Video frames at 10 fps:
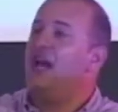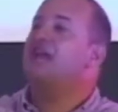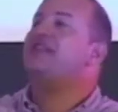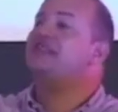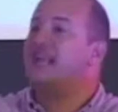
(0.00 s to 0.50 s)

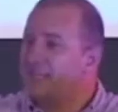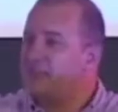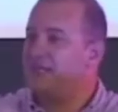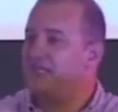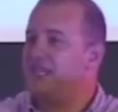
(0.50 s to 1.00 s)
an
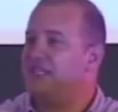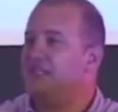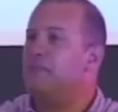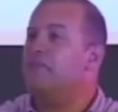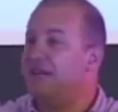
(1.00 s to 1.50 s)
assessment
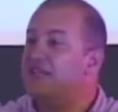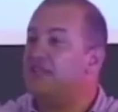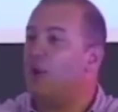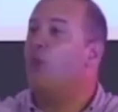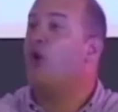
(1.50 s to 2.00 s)
system
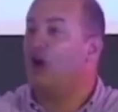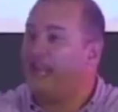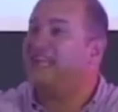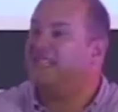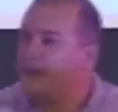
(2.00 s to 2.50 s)
based on
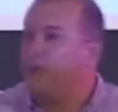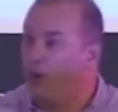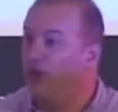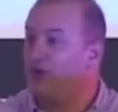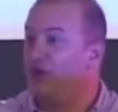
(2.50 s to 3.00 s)
what is
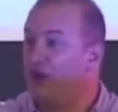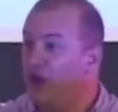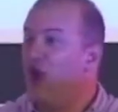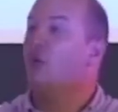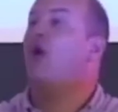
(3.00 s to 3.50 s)
important,
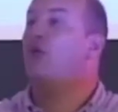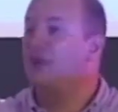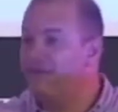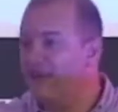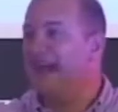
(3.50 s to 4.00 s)
what
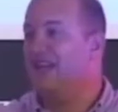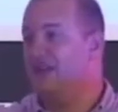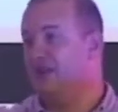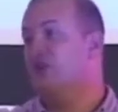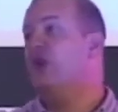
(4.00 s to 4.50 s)
we
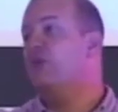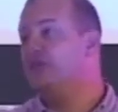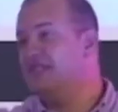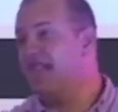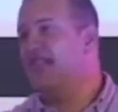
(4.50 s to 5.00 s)
value.
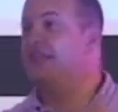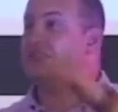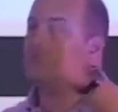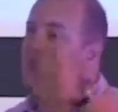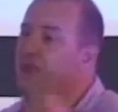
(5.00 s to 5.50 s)

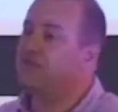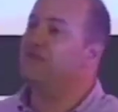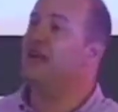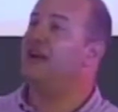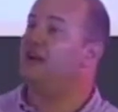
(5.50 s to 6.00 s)
resilience,
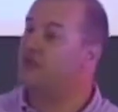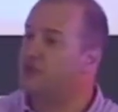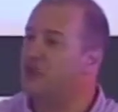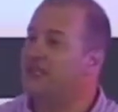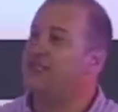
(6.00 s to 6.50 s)

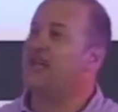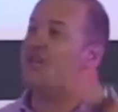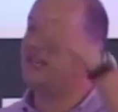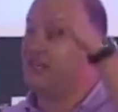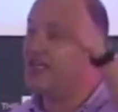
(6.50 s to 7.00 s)
perseverance,
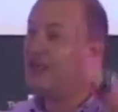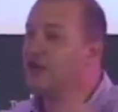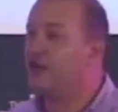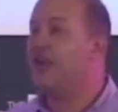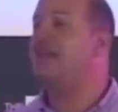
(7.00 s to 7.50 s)
risk-taking,
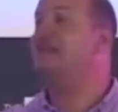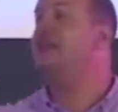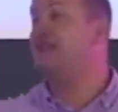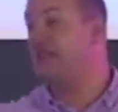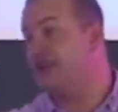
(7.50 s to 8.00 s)

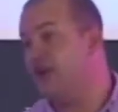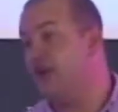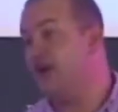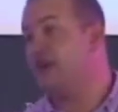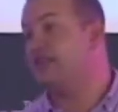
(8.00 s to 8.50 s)
creativity,
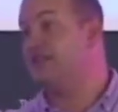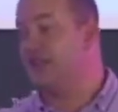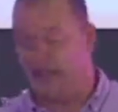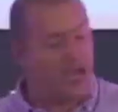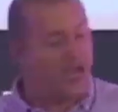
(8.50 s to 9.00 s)
curiosity.